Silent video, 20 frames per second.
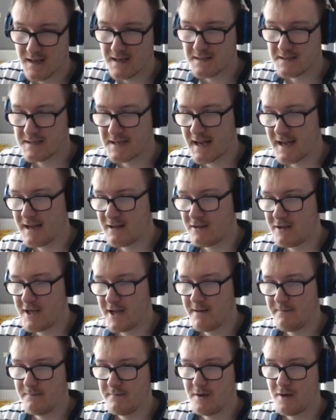
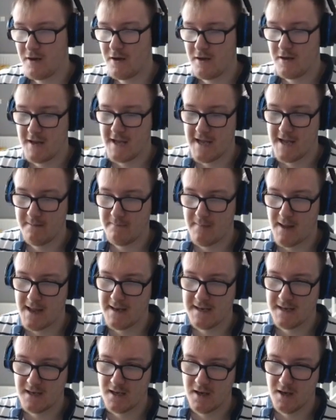down, not
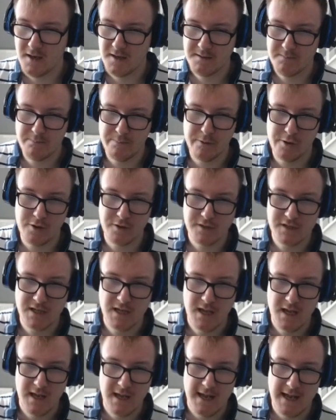any card,
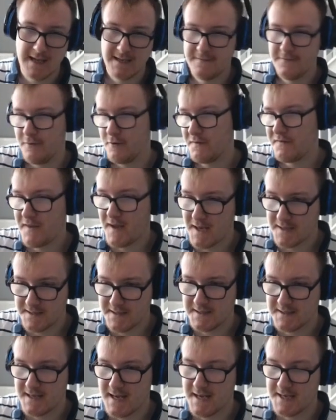but it has
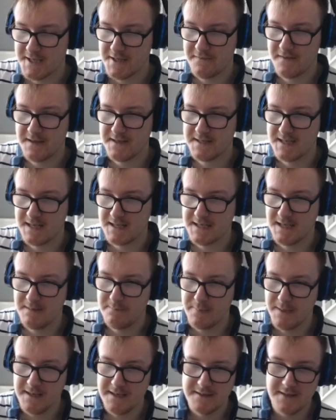4,000 attacks, a
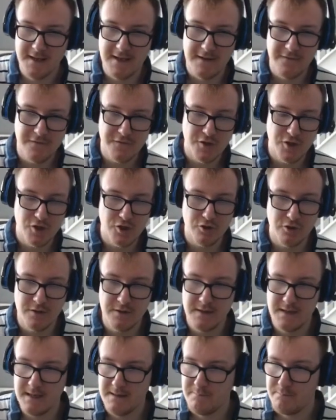fantastic beater if
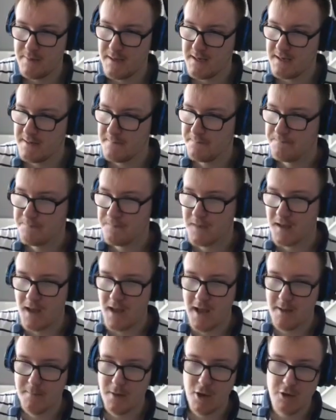should need be.
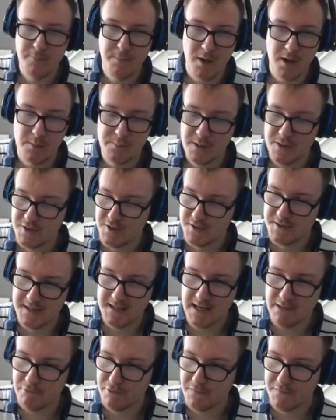Hope Harbinger
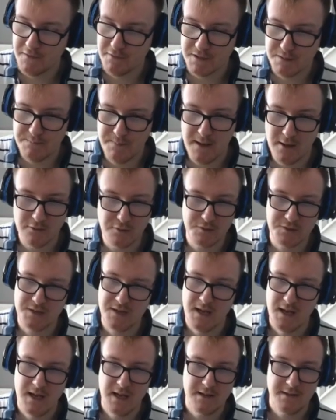to get rid of those
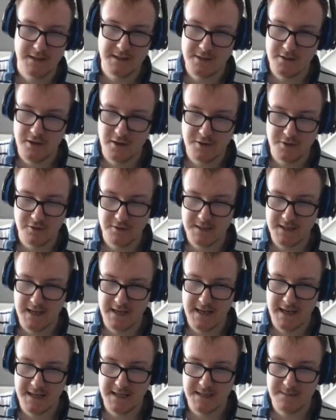spells. This card shuts
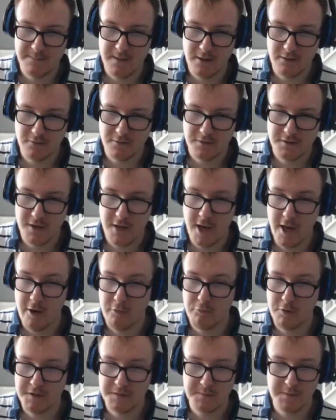down any spells
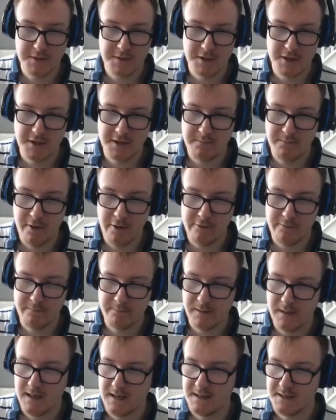once per turn your
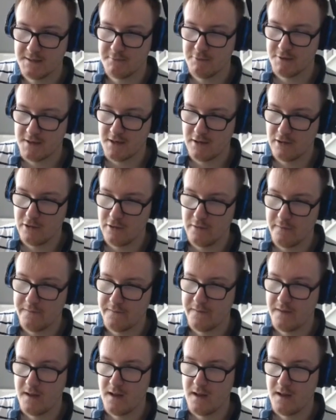opponent plays, which I love.